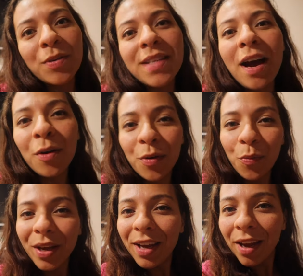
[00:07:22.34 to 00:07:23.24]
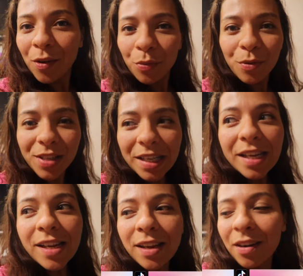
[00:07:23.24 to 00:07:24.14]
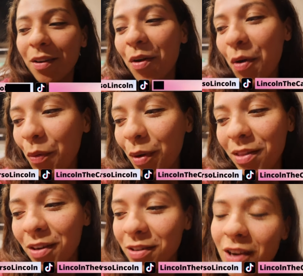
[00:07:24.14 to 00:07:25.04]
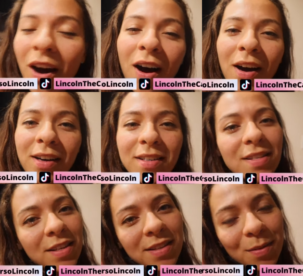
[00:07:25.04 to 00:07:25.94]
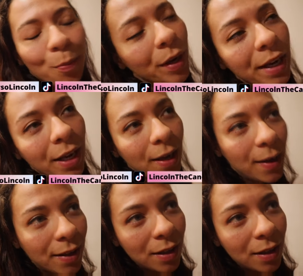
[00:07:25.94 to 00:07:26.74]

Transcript: was our weekend routine with our dogs. It's pretty